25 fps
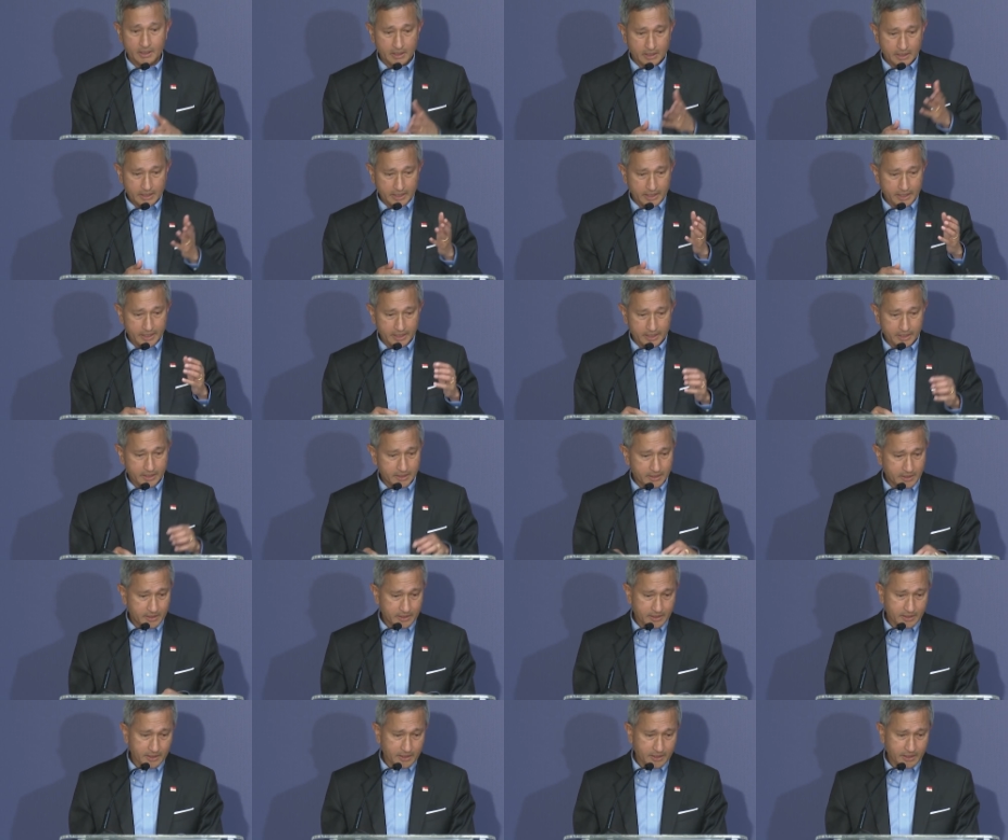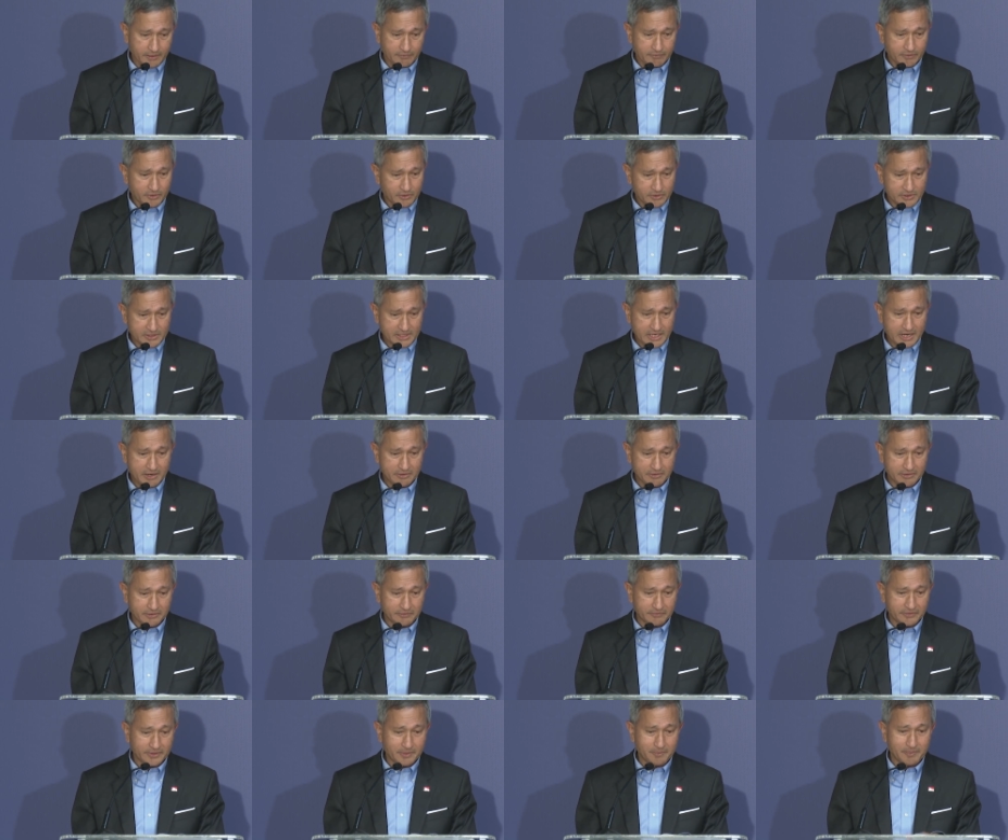And I've lost
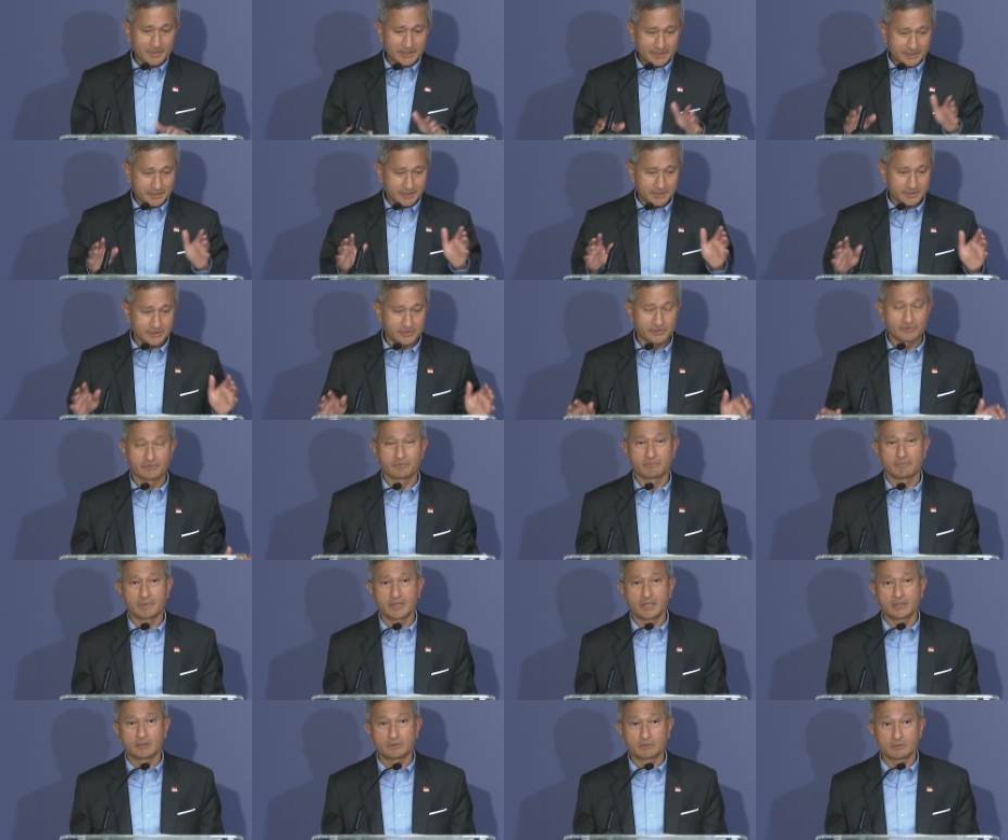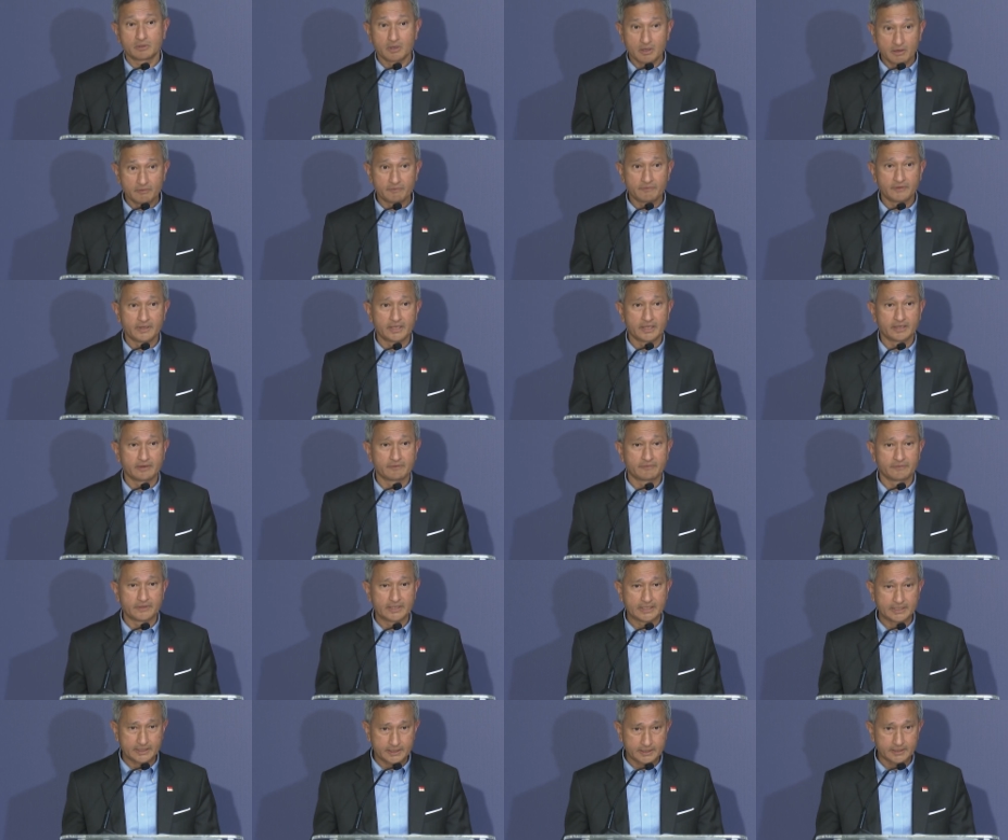count of the missions you've made to
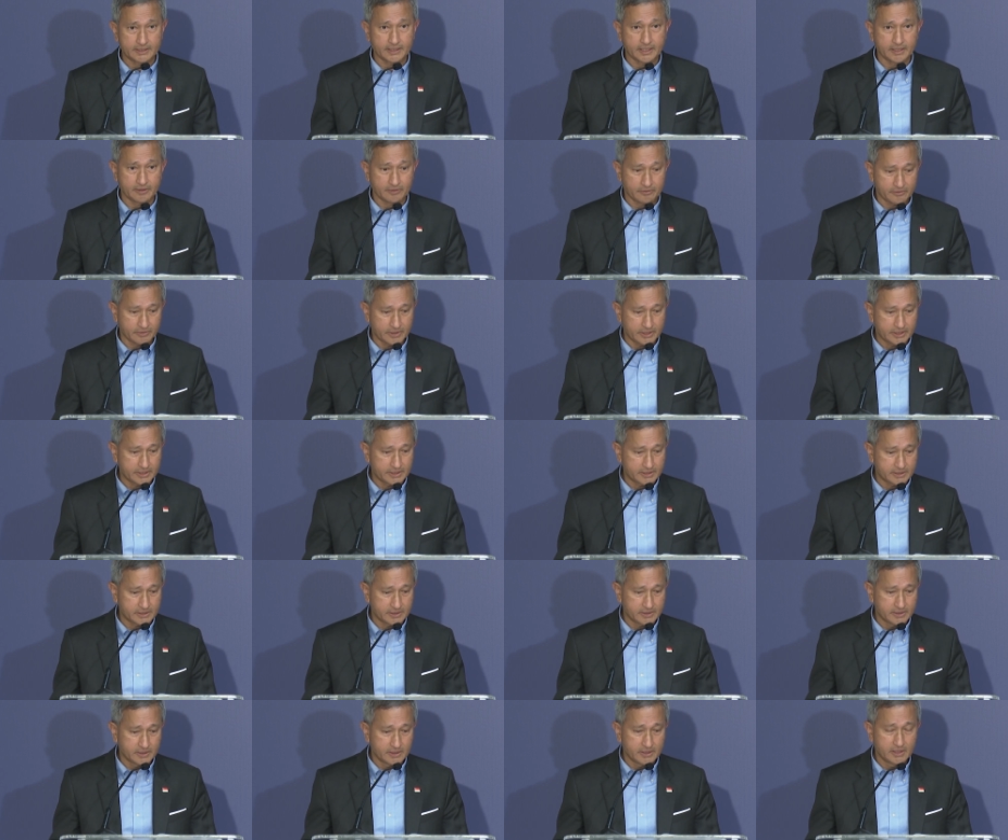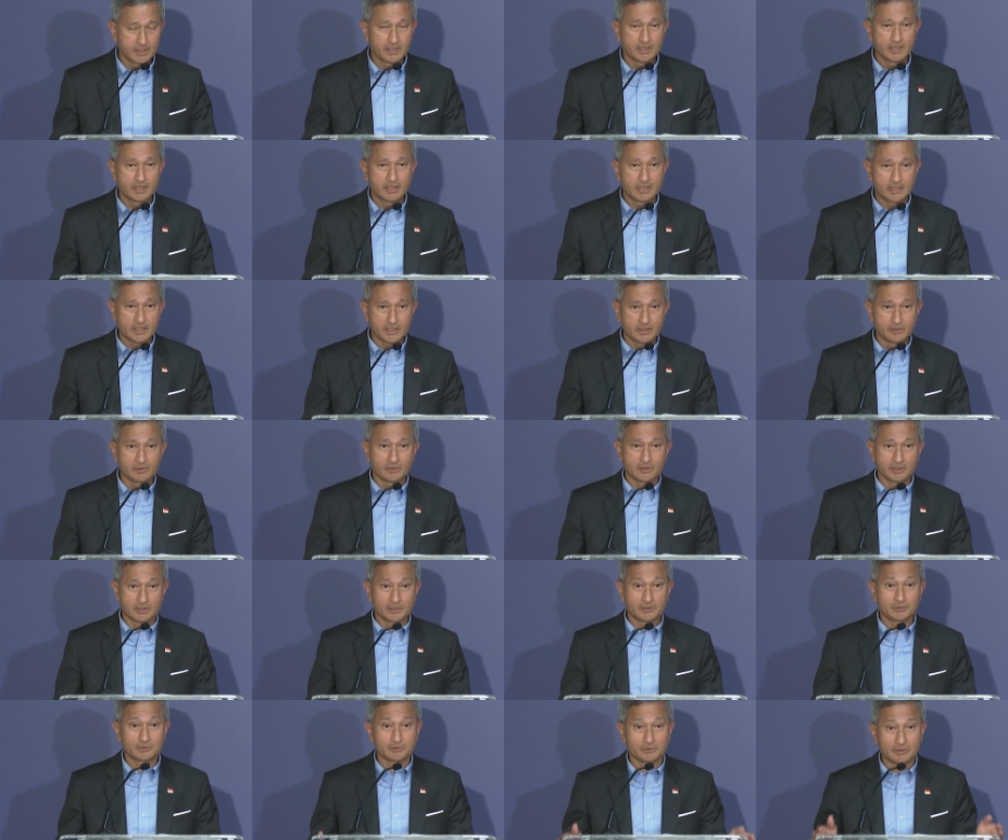conflict-afflicted countries in
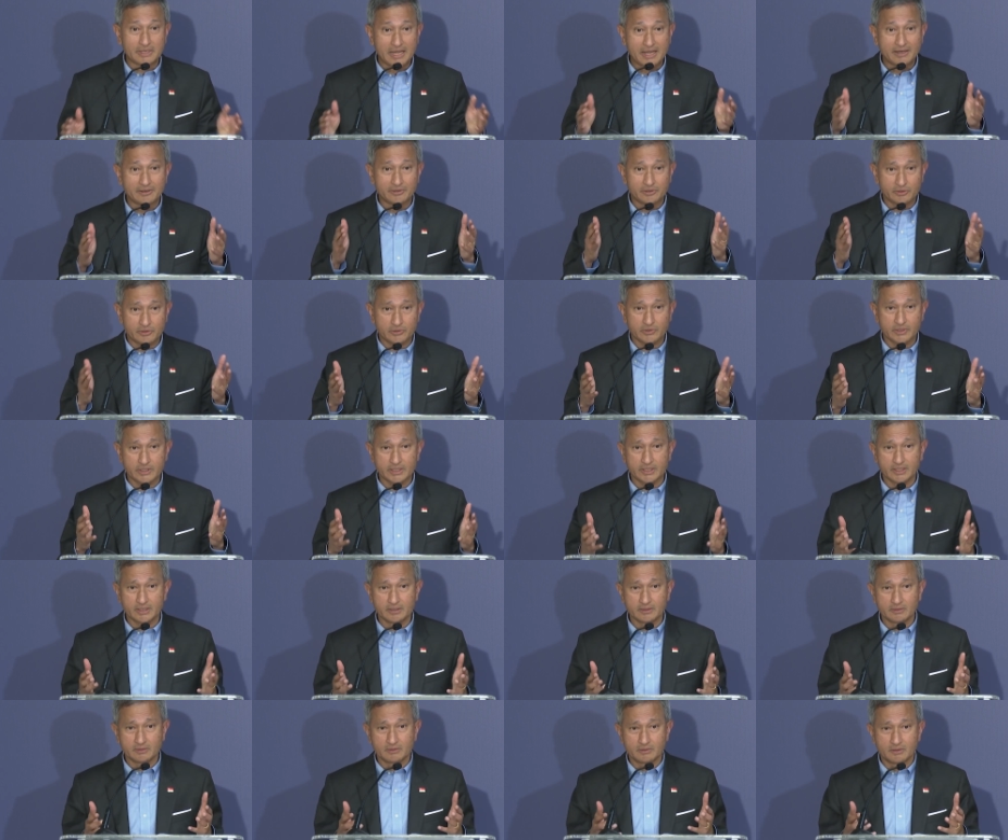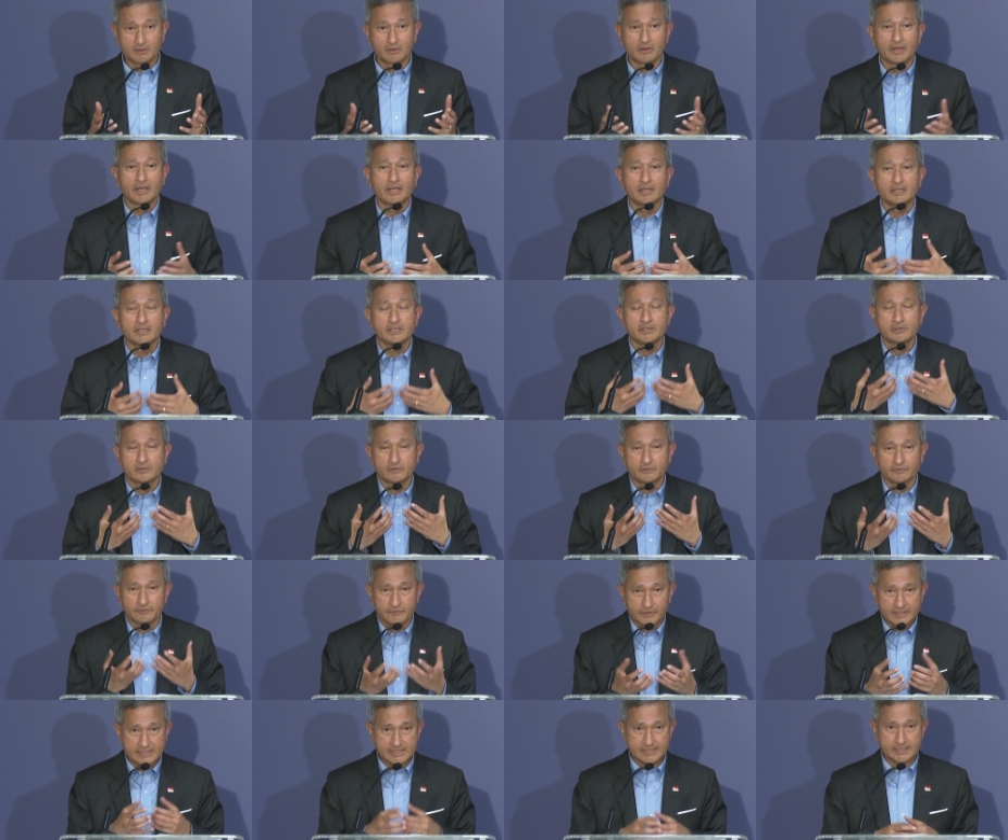order to ensure, or at least to
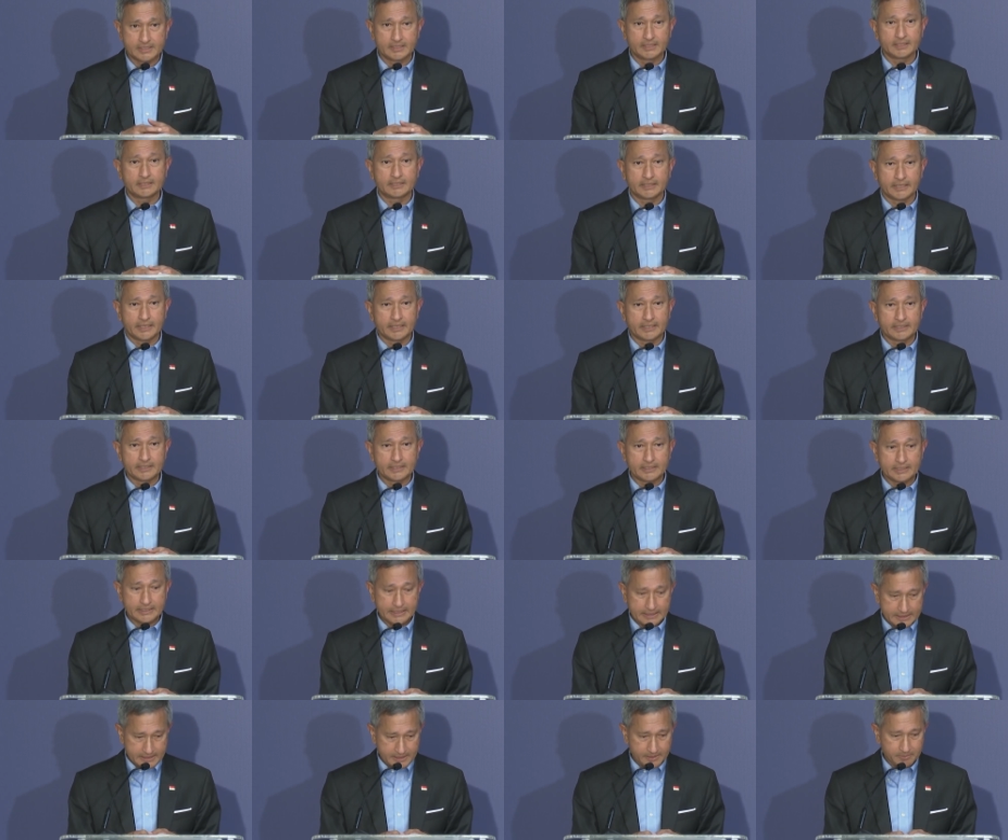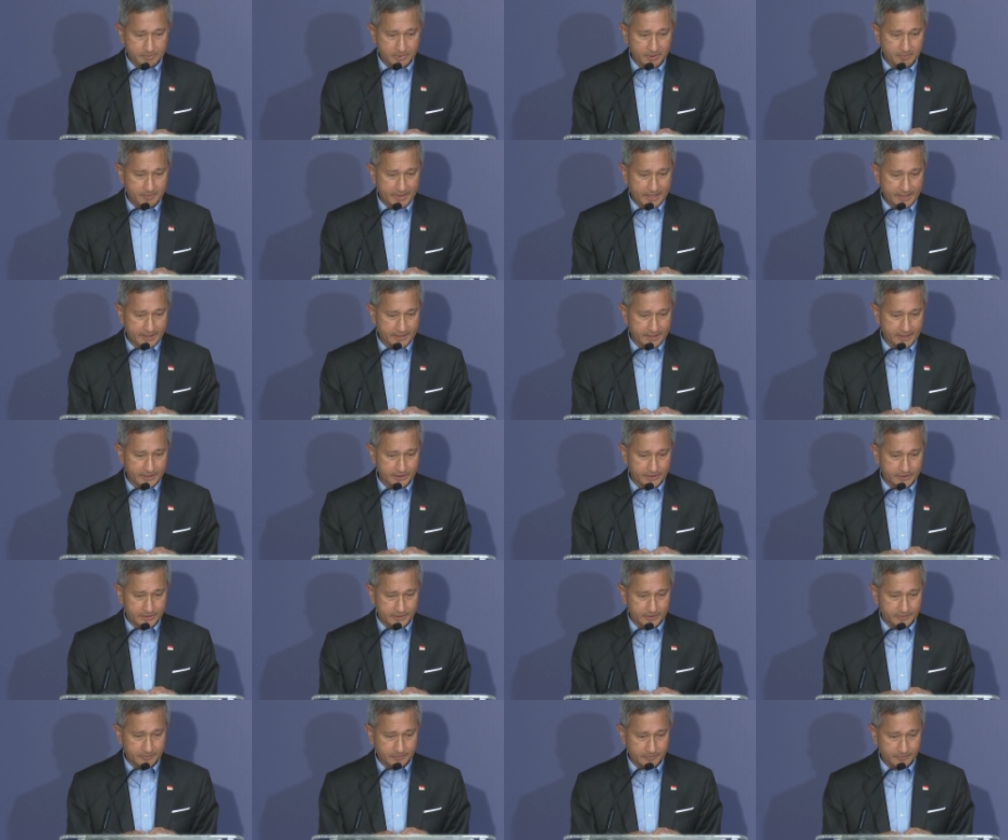facilitate, its
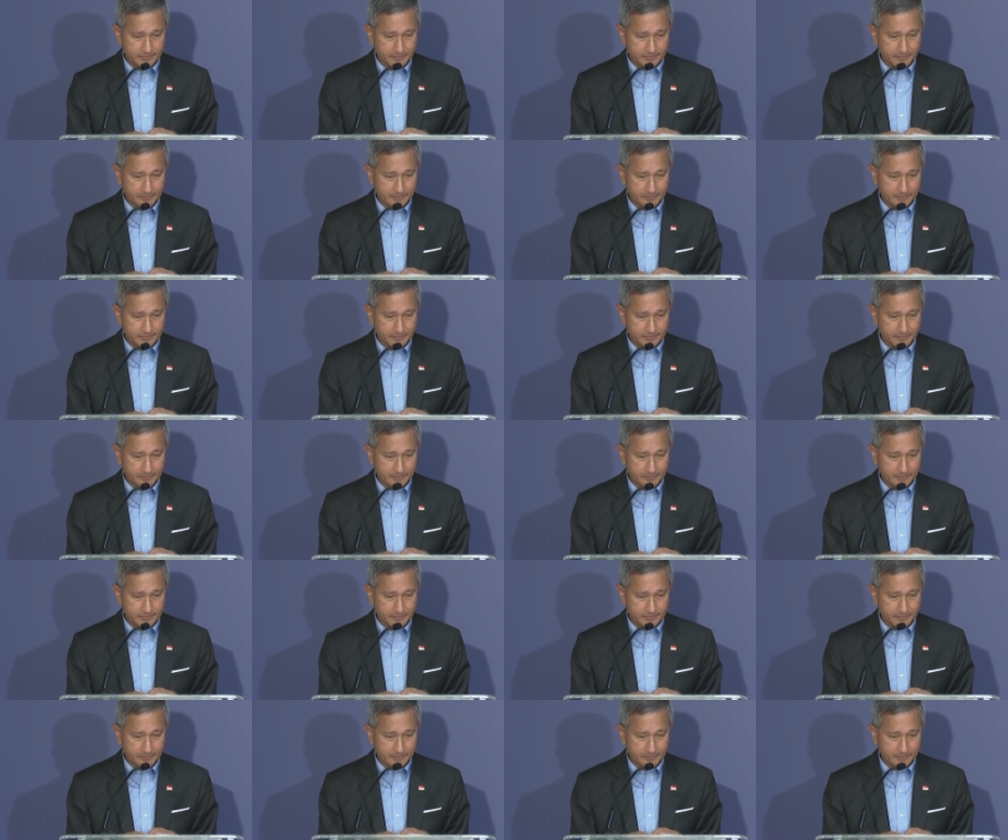implementation.